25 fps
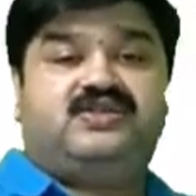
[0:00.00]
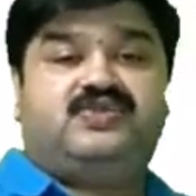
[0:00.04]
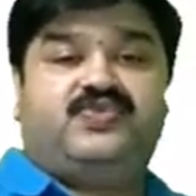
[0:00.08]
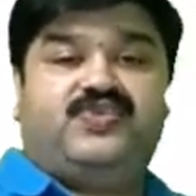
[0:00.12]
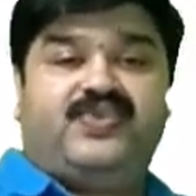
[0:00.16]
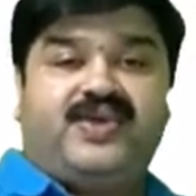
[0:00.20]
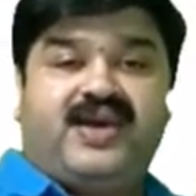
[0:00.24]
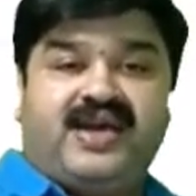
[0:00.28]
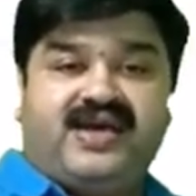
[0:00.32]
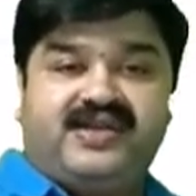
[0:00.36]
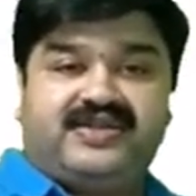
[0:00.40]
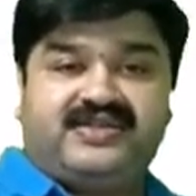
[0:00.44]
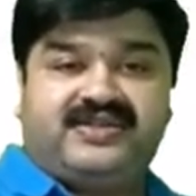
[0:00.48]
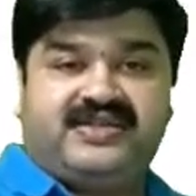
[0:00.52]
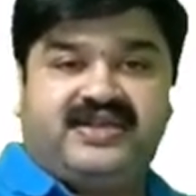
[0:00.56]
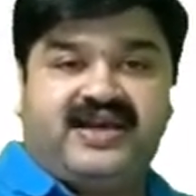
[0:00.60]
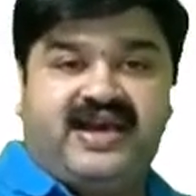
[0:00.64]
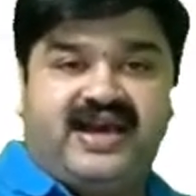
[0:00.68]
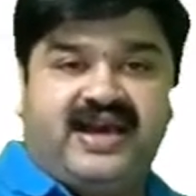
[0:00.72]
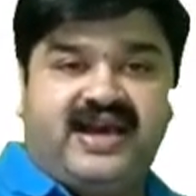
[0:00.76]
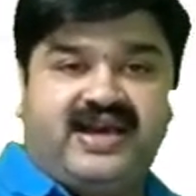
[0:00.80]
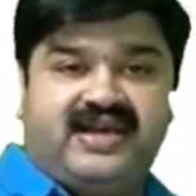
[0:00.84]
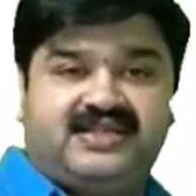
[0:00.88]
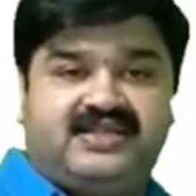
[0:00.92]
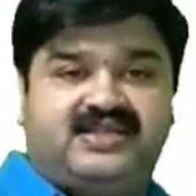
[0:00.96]
phase
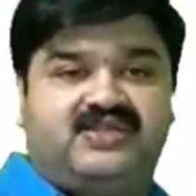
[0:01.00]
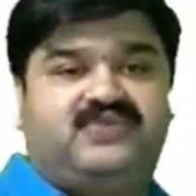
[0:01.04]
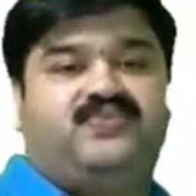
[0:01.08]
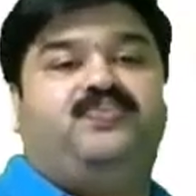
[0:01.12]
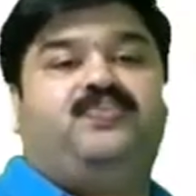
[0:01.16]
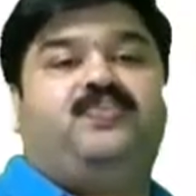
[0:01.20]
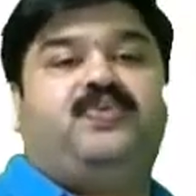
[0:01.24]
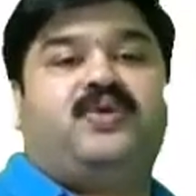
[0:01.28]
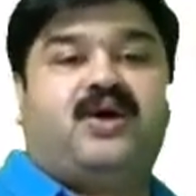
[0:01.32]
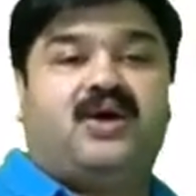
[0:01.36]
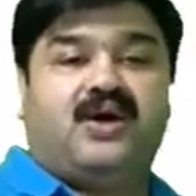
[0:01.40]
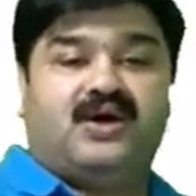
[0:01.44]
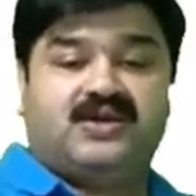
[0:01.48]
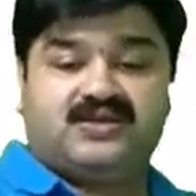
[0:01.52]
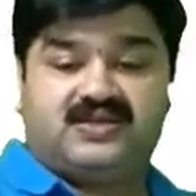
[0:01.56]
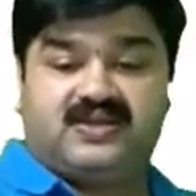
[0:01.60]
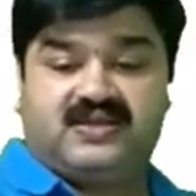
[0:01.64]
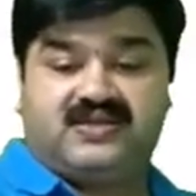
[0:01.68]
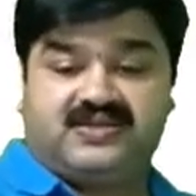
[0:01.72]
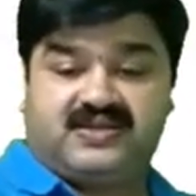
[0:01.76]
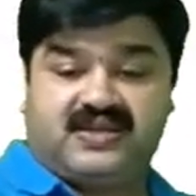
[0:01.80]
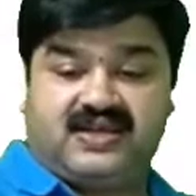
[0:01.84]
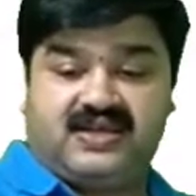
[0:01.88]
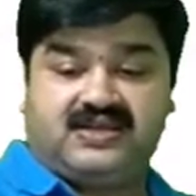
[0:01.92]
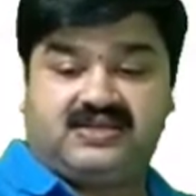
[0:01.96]
gates,
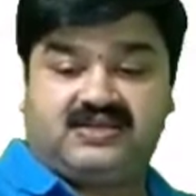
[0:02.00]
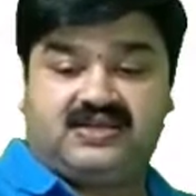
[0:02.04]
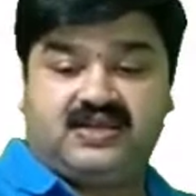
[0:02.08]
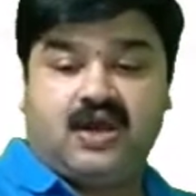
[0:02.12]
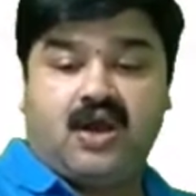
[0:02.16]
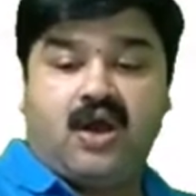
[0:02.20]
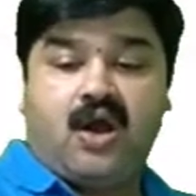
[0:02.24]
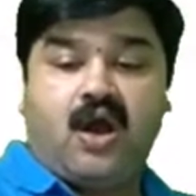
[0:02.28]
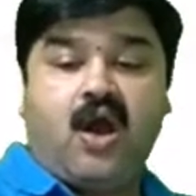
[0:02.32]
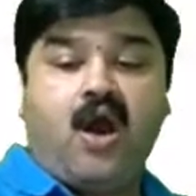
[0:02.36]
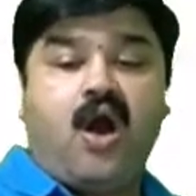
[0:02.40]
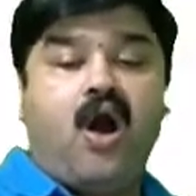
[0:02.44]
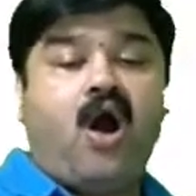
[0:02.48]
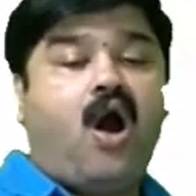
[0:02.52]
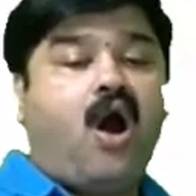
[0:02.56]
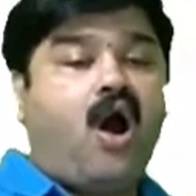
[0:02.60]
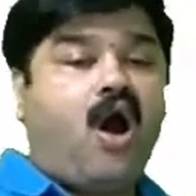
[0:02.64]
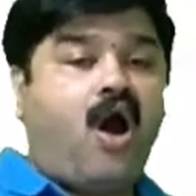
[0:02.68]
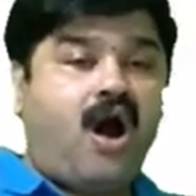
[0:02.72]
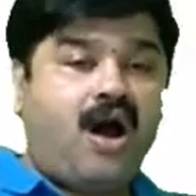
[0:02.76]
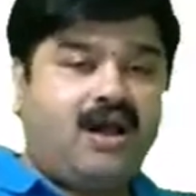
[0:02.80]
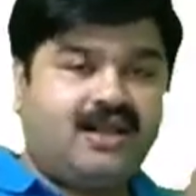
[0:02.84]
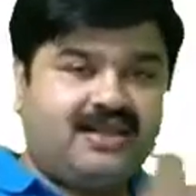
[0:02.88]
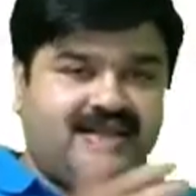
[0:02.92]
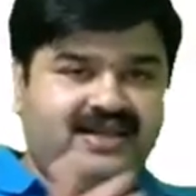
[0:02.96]
processes,
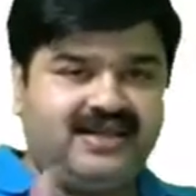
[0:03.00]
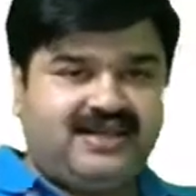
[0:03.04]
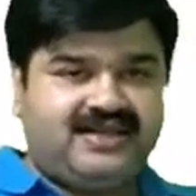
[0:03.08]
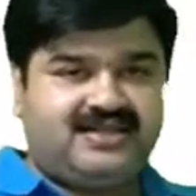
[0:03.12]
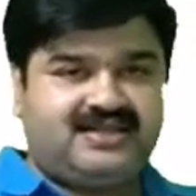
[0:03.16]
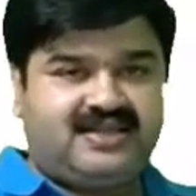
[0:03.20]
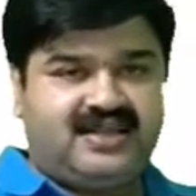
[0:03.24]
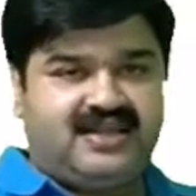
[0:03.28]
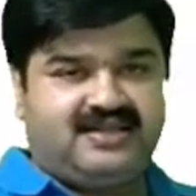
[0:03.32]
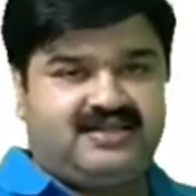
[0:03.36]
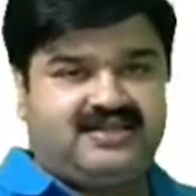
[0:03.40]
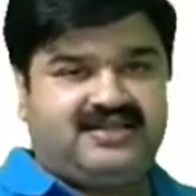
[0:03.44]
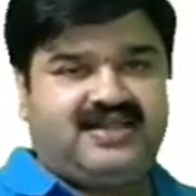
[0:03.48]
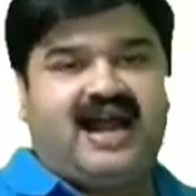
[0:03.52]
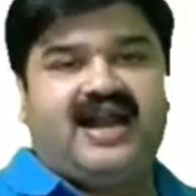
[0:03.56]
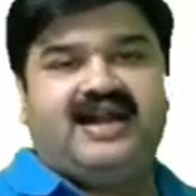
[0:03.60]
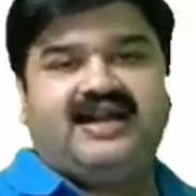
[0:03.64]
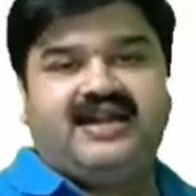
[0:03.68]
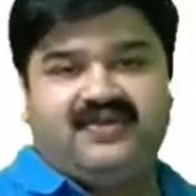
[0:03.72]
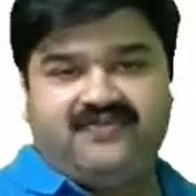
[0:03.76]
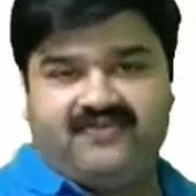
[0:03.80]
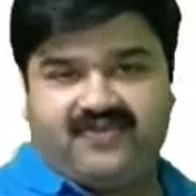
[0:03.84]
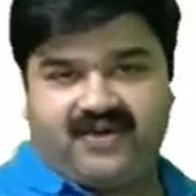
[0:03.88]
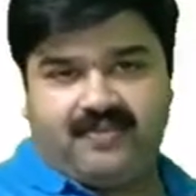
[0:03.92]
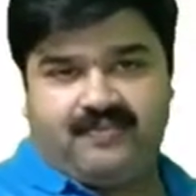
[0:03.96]
all these things
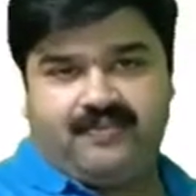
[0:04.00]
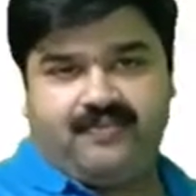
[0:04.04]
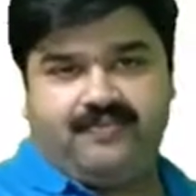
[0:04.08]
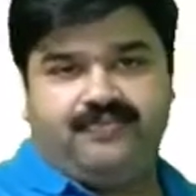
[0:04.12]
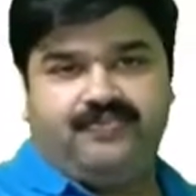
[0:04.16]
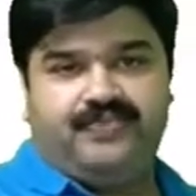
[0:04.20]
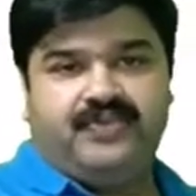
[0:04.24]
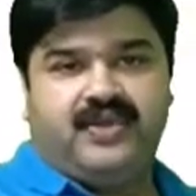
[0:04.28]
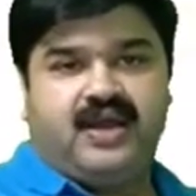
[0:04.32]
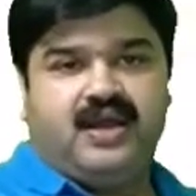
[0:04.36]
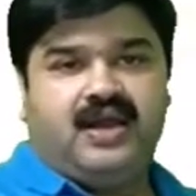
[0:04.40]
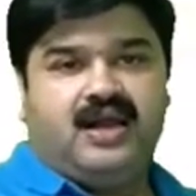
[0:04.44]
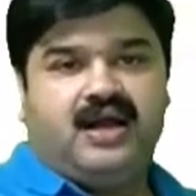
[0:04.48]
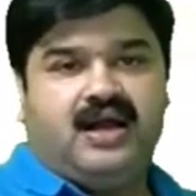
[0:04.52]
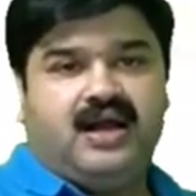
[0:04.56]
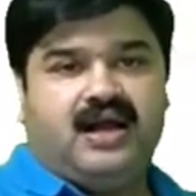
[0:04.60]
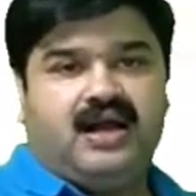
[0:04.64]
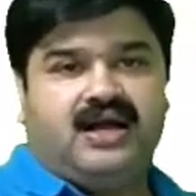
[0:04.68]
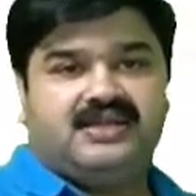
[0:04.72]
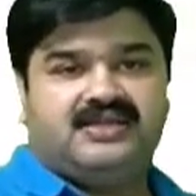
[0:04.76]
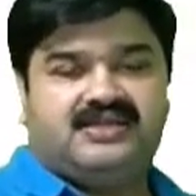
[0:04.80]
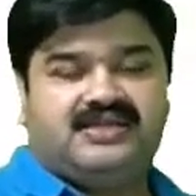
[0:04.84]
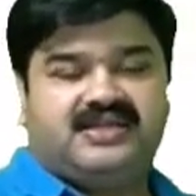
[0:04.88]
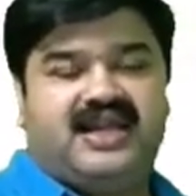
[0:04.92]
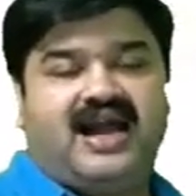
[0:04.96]
starting from
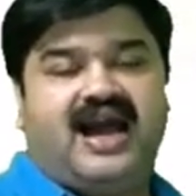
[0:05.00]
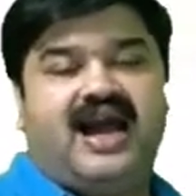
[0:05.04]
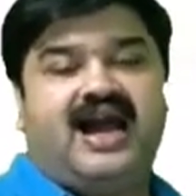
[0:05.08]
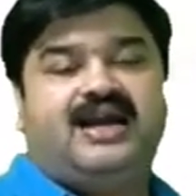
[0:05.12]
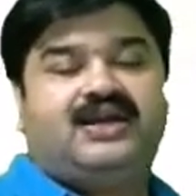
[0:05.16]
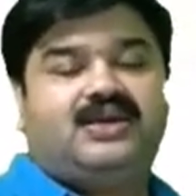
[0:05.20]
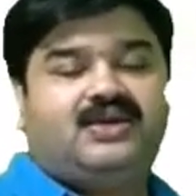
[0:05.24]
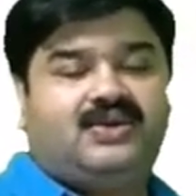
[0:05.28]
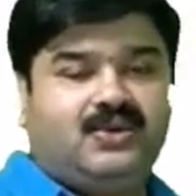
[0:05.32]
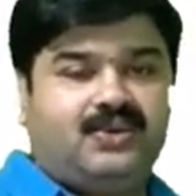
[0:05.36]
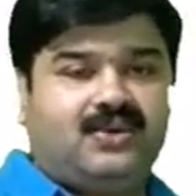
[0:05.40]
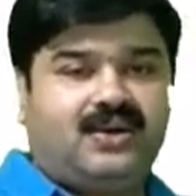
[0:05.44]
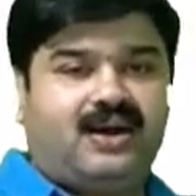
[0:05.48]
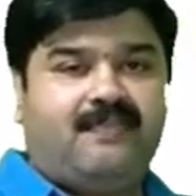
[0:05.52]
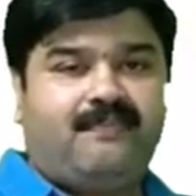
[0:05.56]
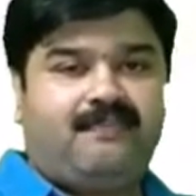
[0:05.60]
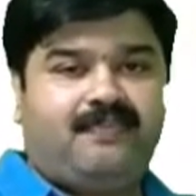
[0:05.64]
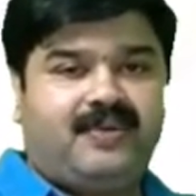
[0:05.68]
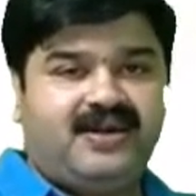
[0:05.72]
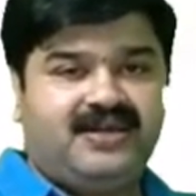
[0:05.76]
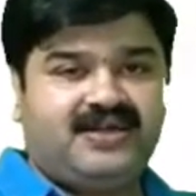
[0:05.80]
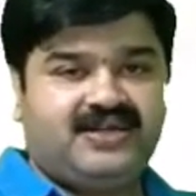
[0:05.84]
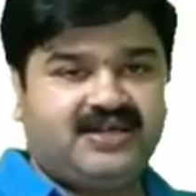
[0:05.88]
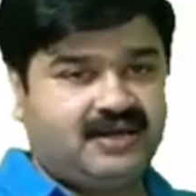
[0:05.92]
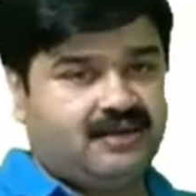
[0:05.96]
start to
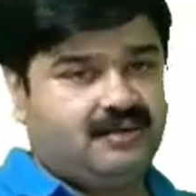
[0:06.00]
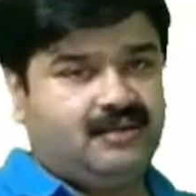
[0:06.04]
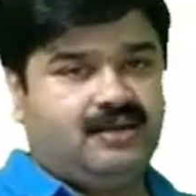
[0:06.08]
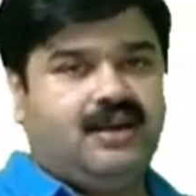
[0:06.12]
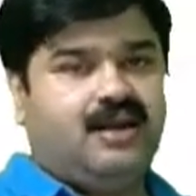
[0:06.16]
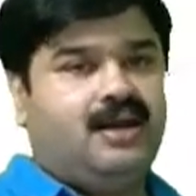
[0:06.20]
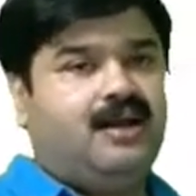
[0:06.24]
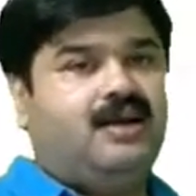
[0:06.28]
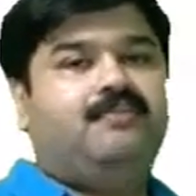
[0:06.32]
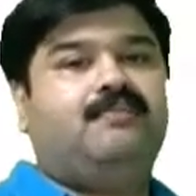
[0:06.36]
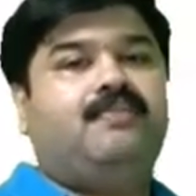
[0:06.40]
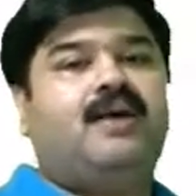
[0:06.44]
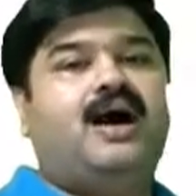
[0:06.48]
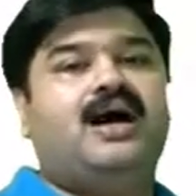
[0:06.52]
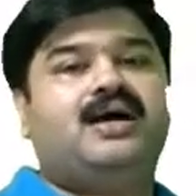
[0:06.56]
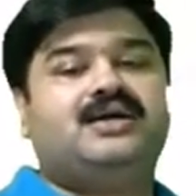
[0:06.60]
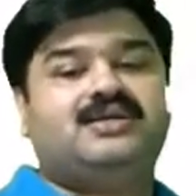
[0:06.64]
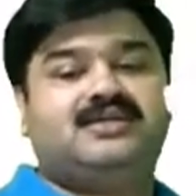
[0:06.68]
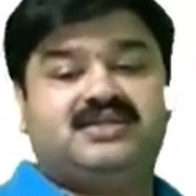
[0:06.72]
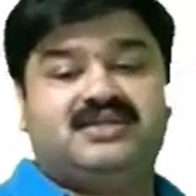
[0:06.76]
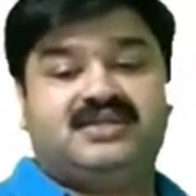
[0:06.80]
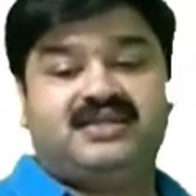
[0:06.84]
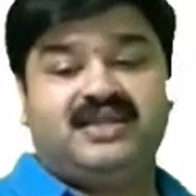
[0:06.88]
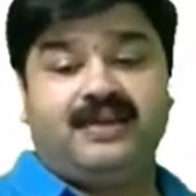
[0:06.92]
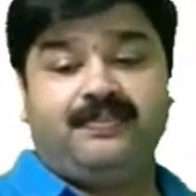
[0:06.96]
completion
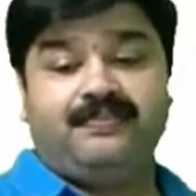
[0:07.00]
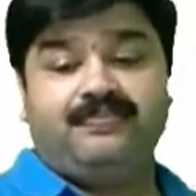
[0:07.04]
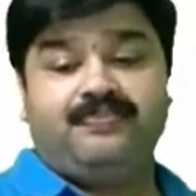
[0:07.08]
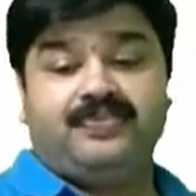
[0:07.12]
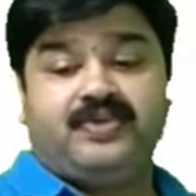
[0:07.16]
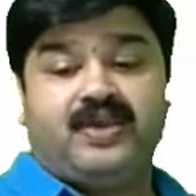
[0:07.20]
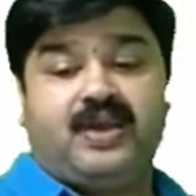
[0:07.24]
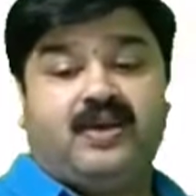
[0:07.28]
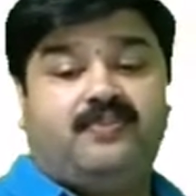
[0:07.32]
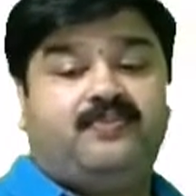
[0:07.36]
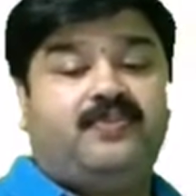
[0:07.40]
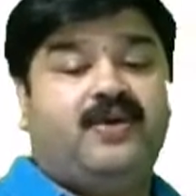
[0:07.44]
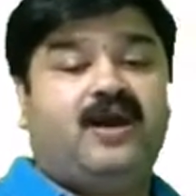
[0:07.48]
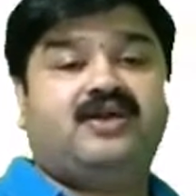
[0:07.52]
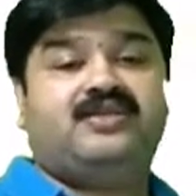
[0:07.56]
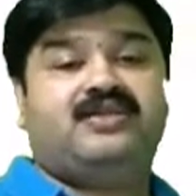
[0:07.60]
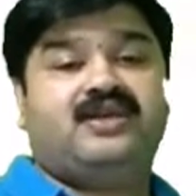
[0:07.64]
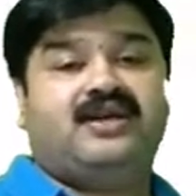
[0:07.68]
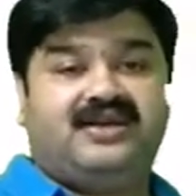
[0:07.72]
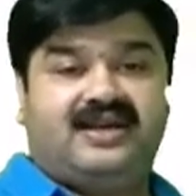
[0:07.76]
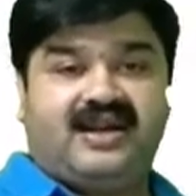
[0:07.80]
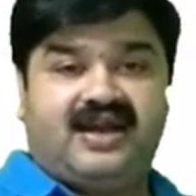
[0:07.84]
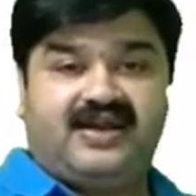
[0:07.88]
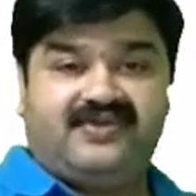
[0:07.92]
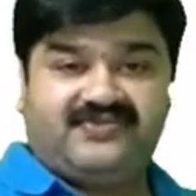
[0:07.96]
marks the
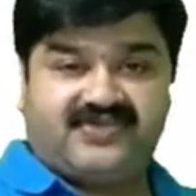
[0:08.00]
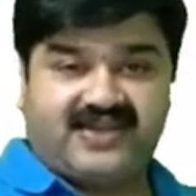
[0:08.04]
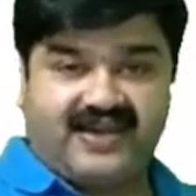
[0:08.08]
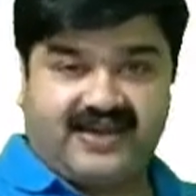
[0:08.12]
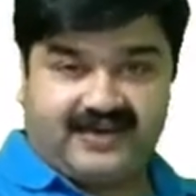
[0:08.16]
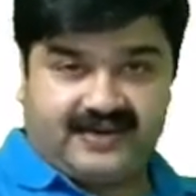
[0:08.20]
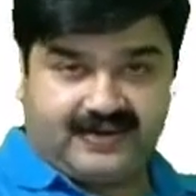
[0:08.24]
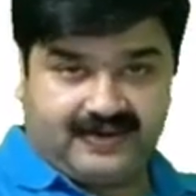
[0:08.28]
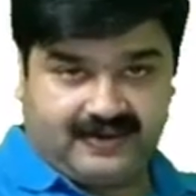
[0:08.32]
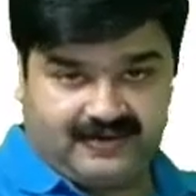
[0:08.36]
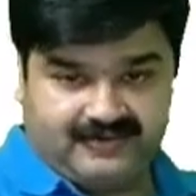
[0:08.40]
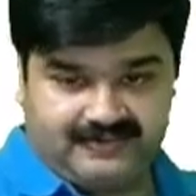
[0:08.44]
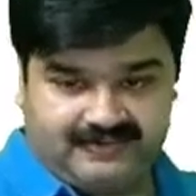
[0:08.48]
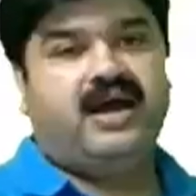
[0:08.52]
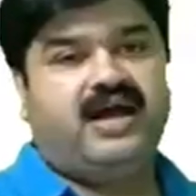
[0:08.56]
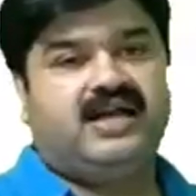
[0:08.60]
project life cycle.